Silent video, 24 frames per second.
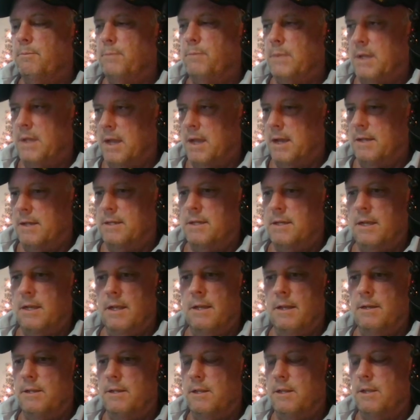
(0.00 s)

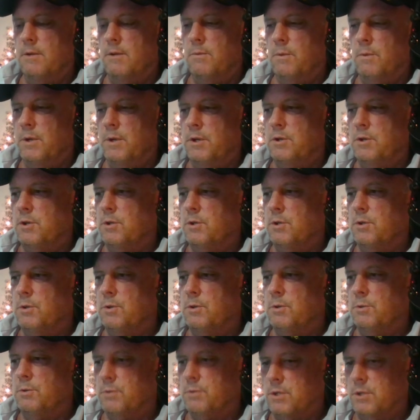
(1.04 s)
content that we
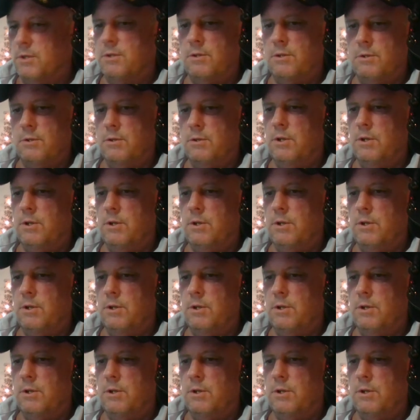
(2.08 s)
do just,